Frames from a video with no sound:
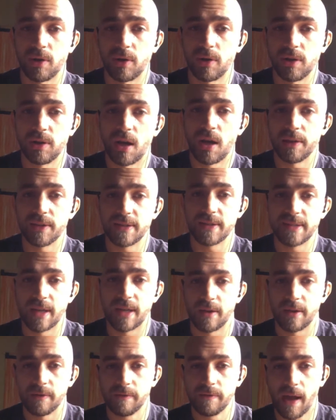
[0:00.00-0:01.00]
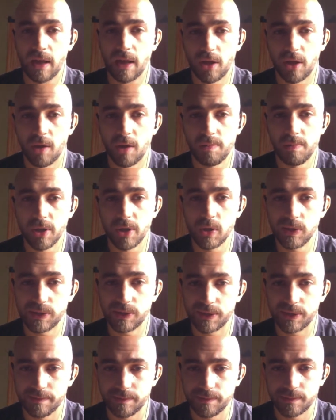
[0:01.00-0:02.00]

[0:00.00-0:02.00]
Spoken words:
a lot is file uploads.